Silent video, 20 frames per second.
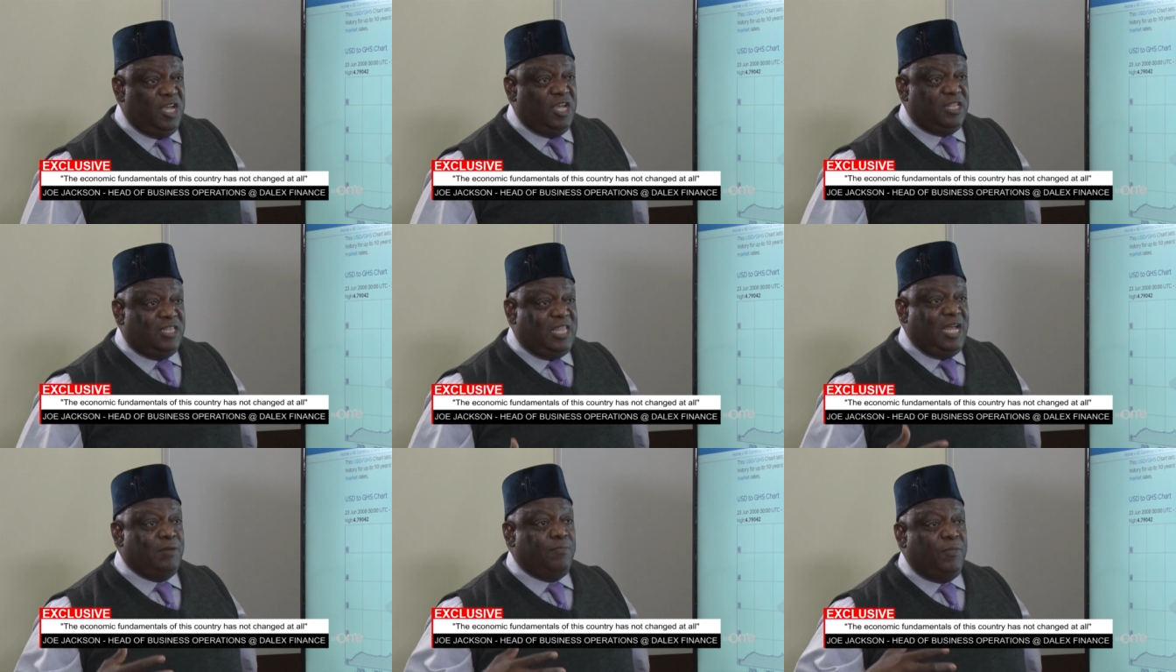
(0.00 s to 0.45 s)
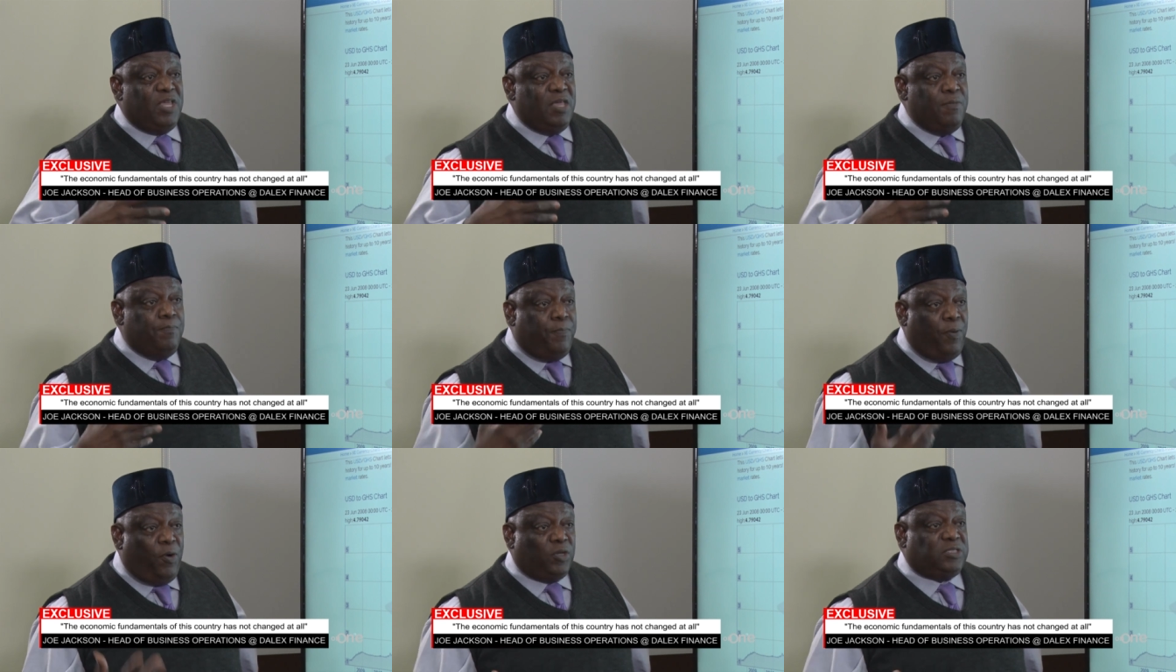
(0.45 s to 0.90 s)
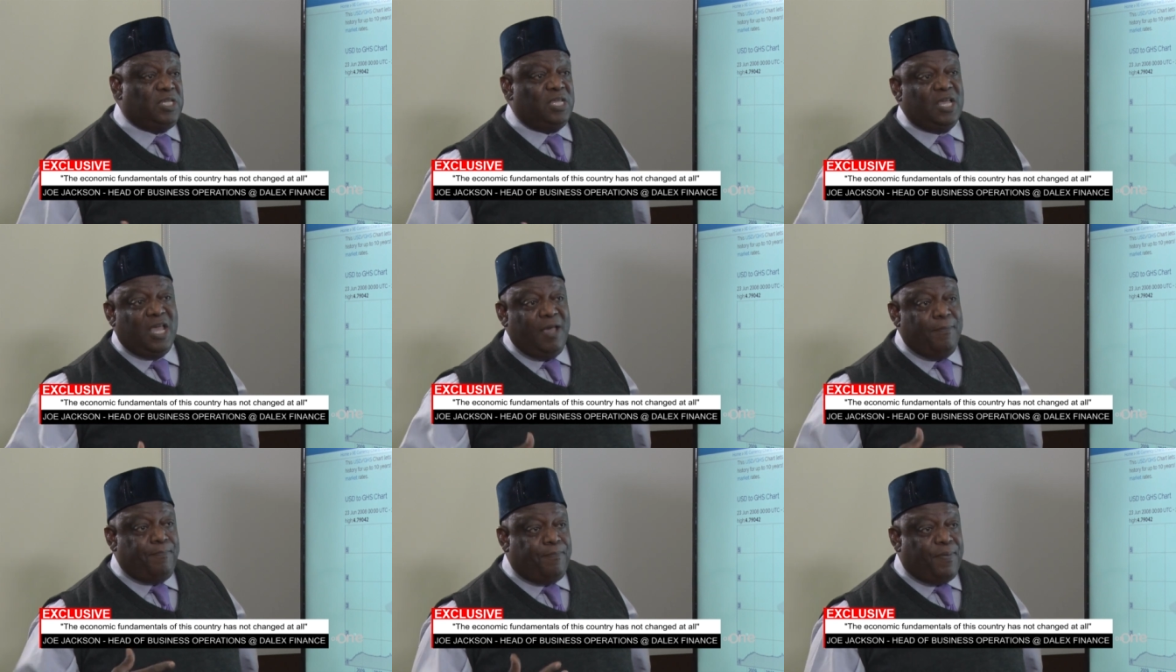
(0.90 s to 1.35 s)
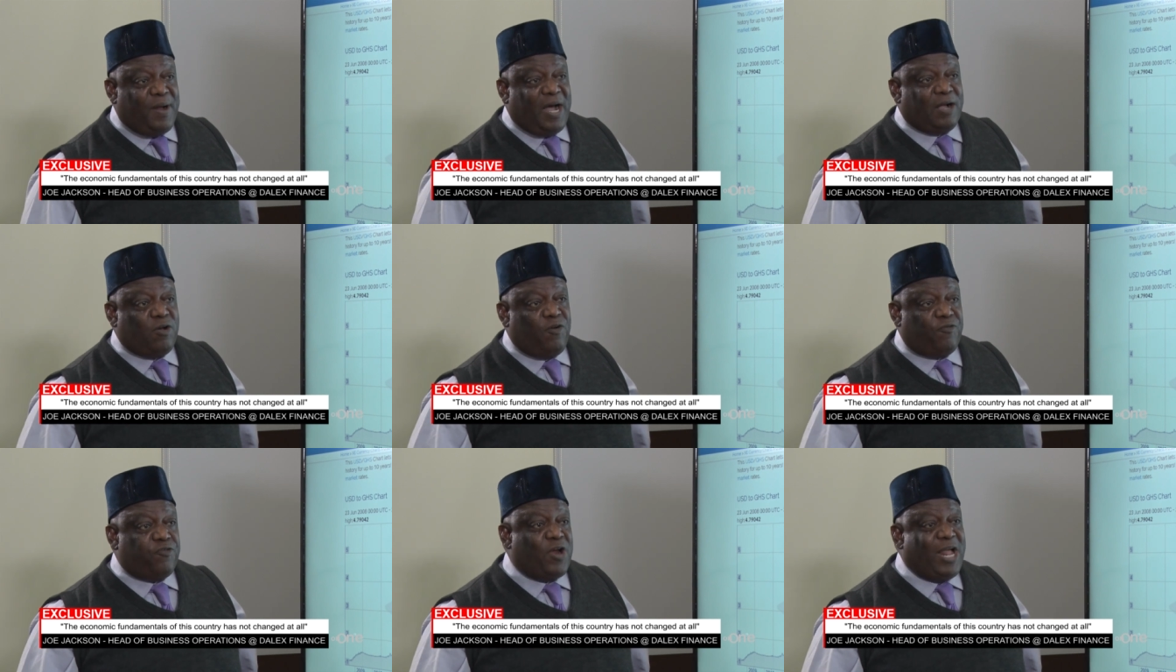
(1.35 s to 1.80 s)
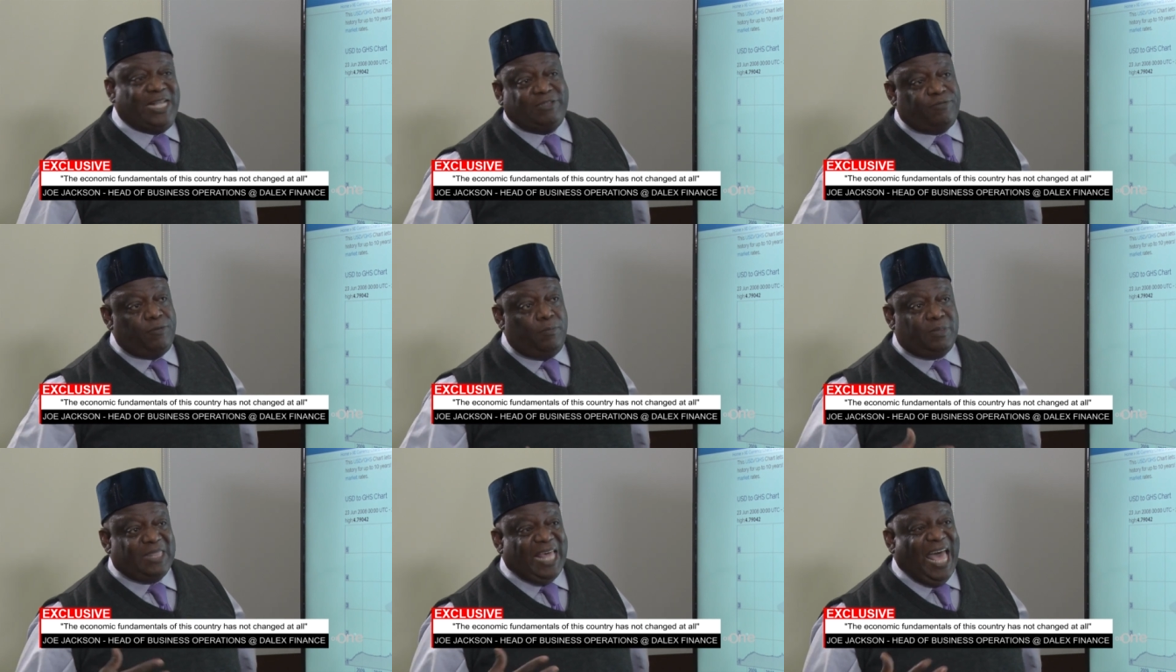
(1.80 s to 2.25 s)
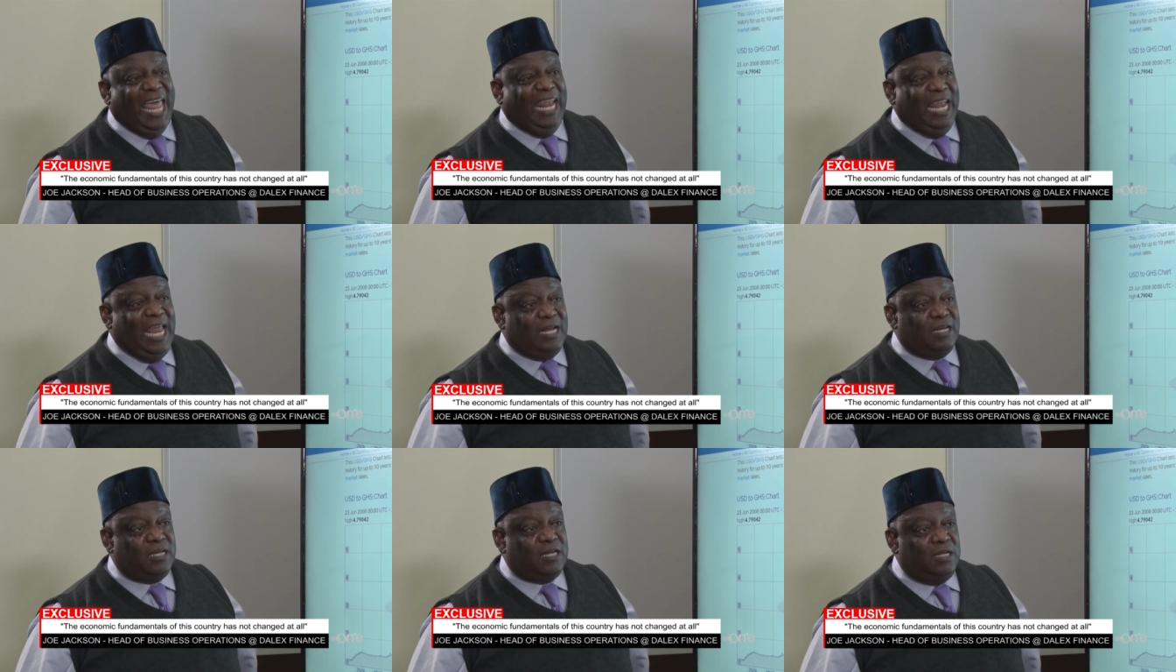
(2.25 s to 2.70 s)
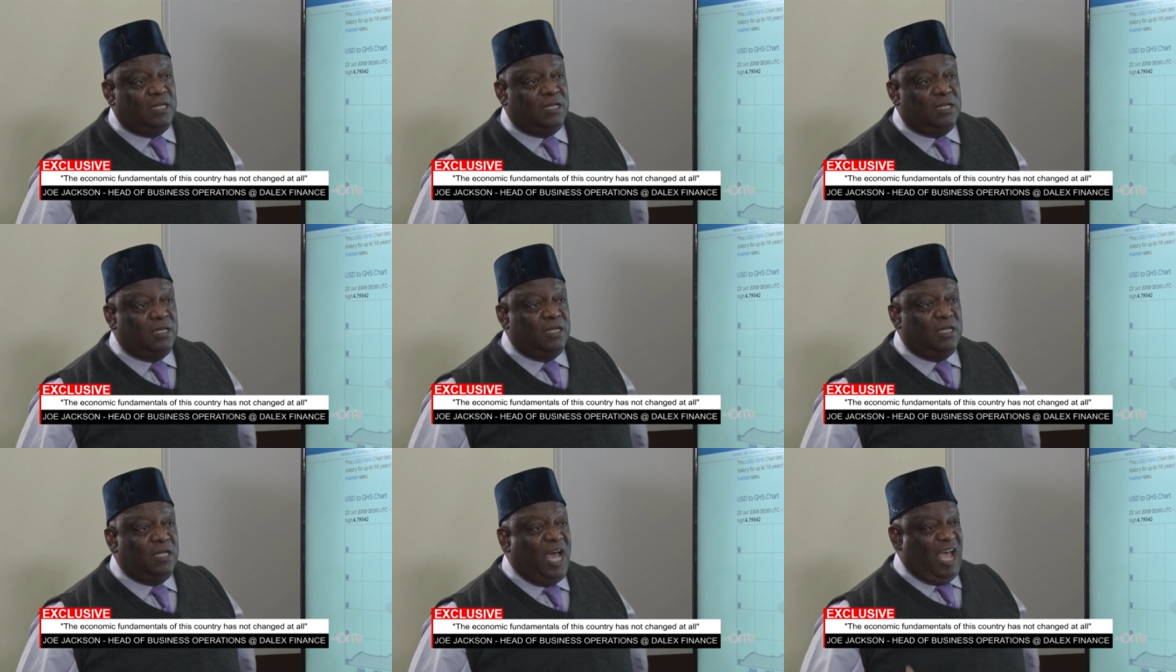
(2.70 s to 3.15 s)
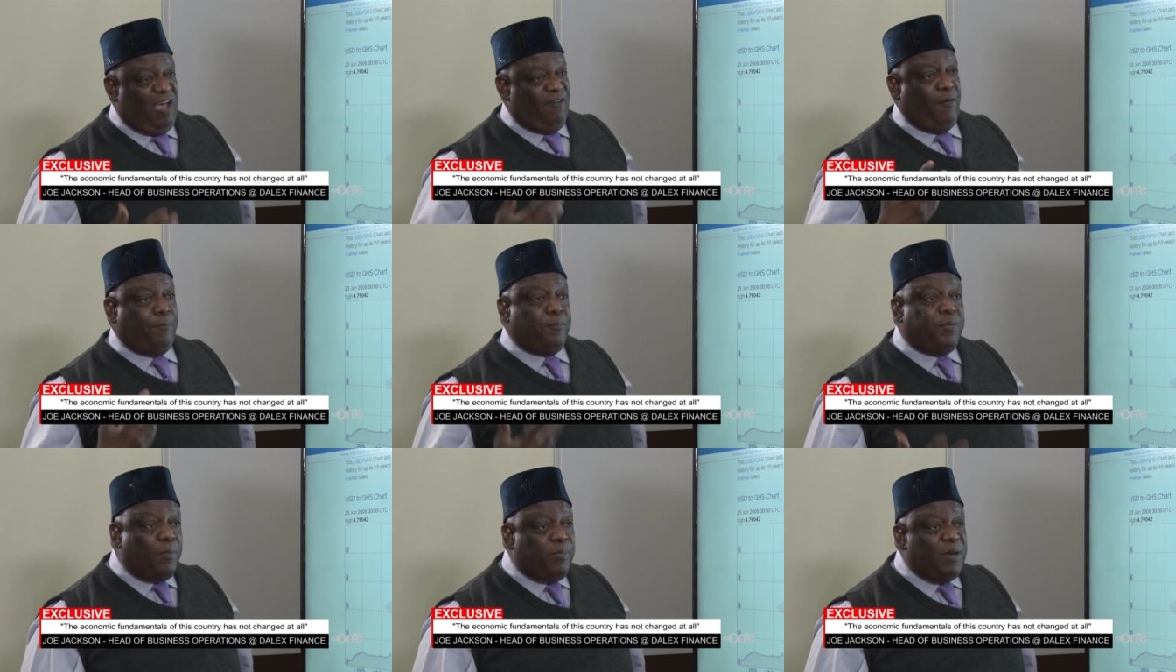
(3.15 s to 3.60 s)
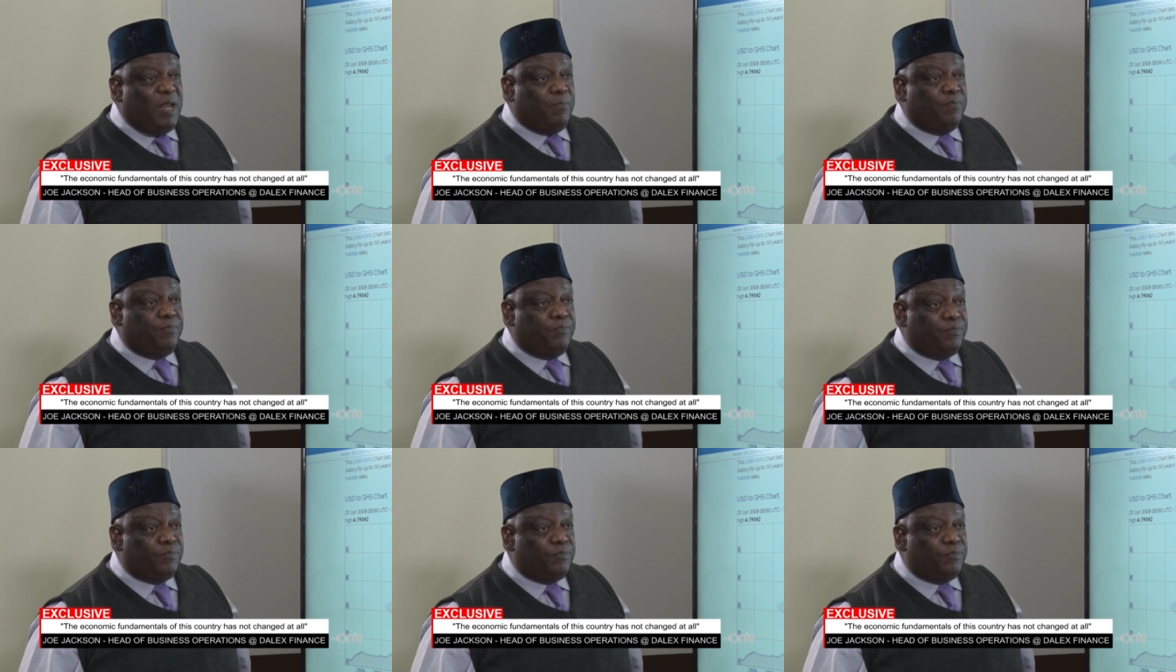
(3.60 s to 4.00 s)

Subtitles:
than importing a bag of rice from Thailand. I have a problem.